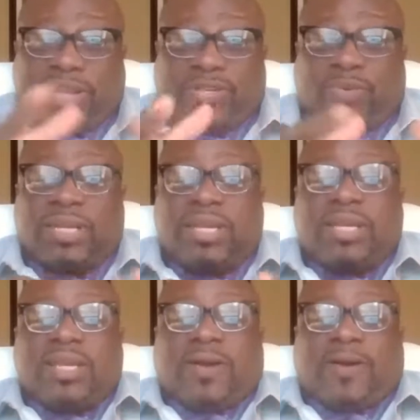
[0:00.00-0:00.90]
is a major
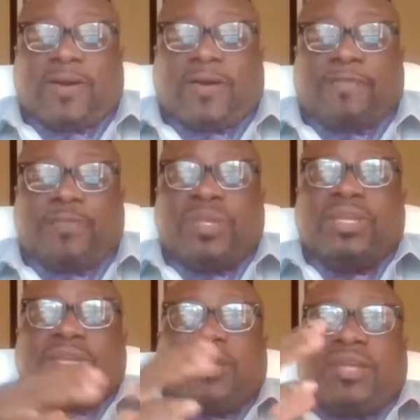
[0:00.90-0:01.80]
one.
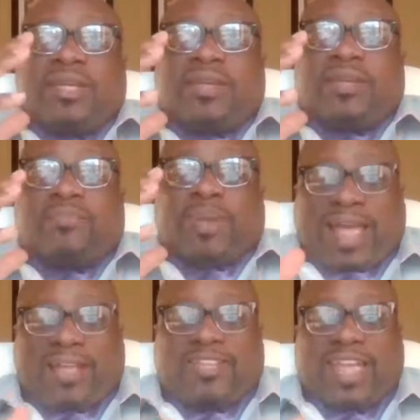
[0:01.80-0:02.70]

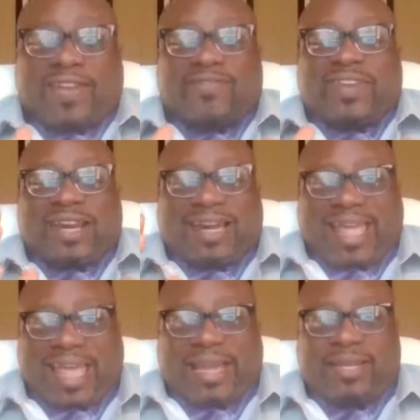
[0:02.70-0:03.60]
Blacks have
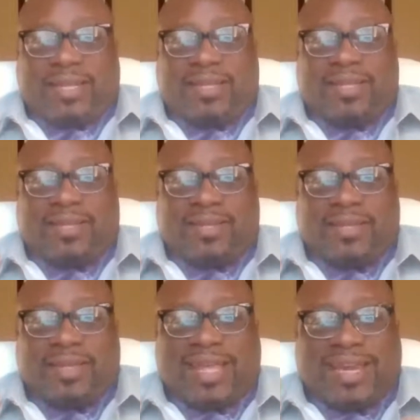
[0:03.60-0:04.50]
led
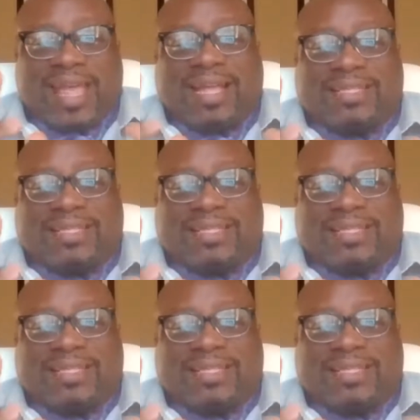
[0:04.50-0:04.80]
in